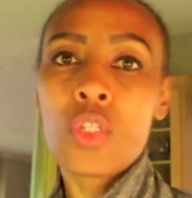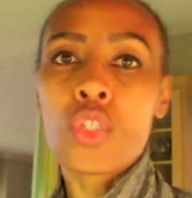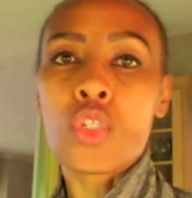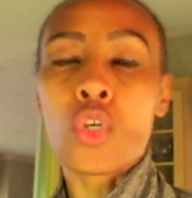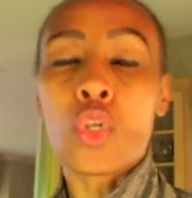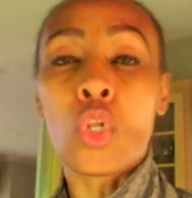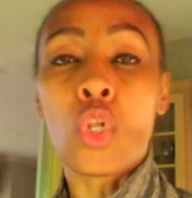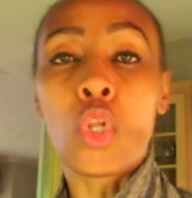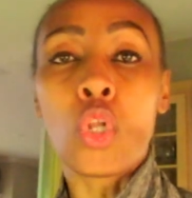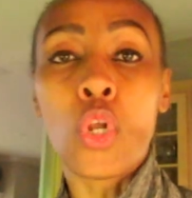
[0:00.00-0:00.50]

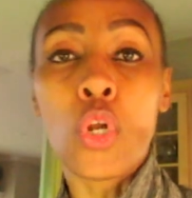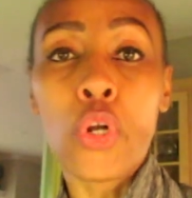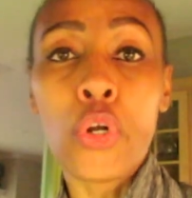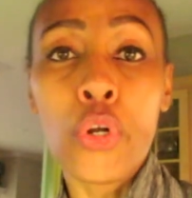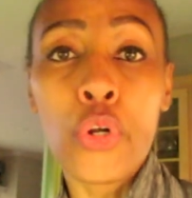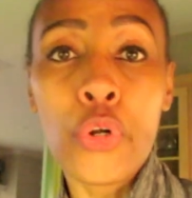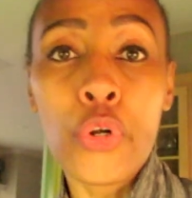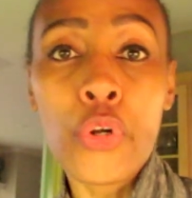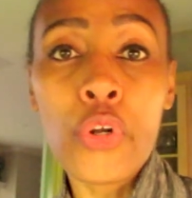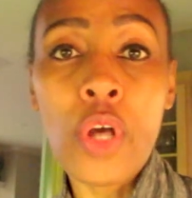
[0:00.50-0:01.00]
to
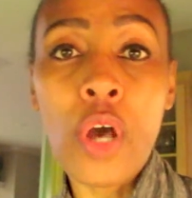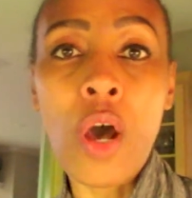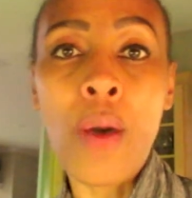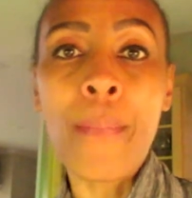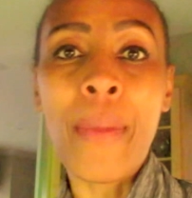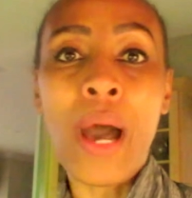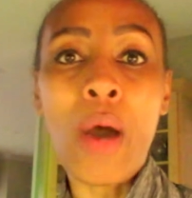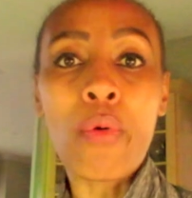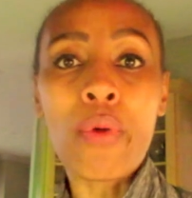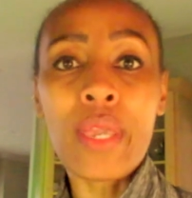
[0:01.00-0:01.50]
learn
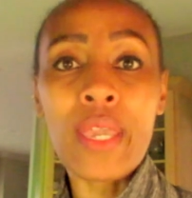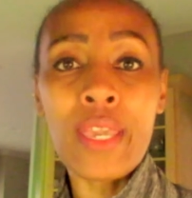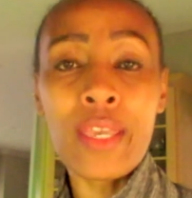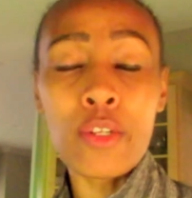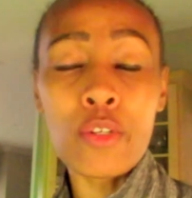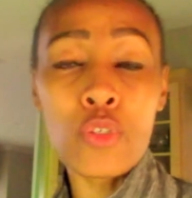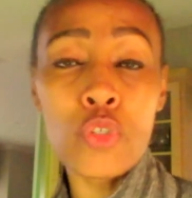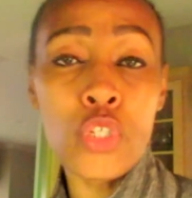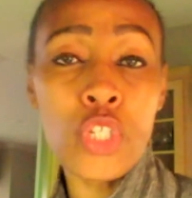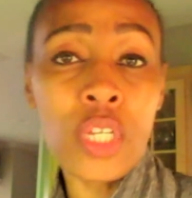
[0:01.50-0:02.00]
about
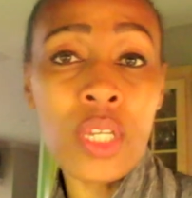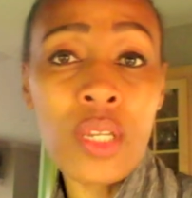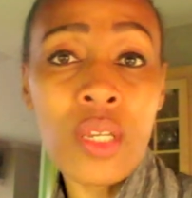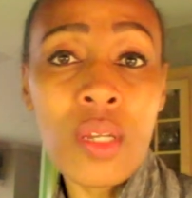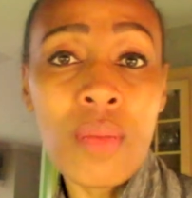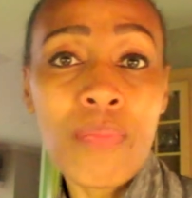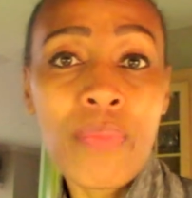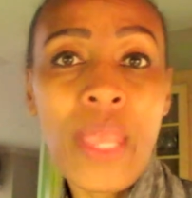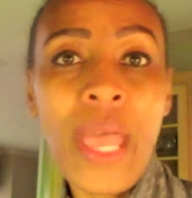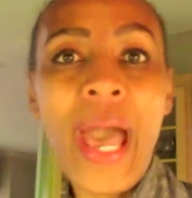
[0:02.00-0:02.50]

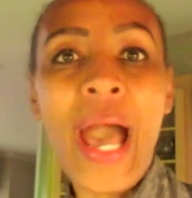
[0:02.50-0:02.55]
energy,